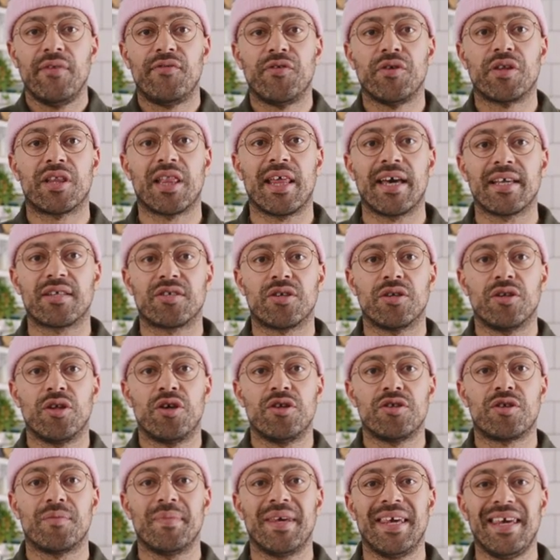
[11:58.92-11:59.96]
If you'd like to
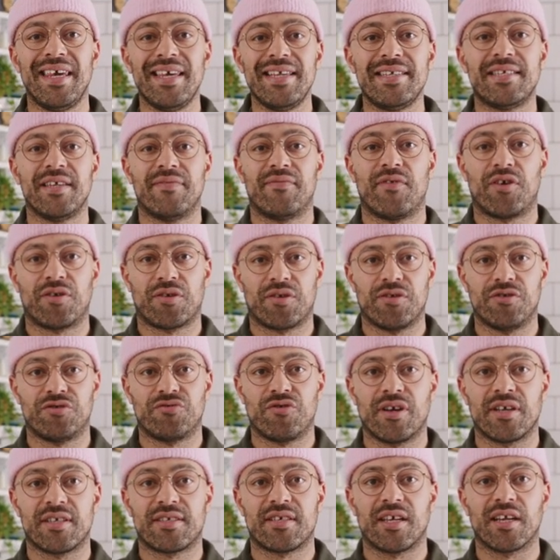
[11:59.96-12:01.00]
learn some easy vodka
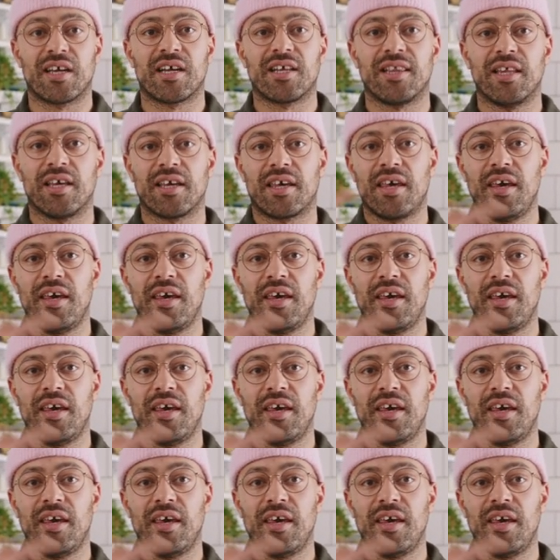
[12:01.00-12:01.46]
drinks, then click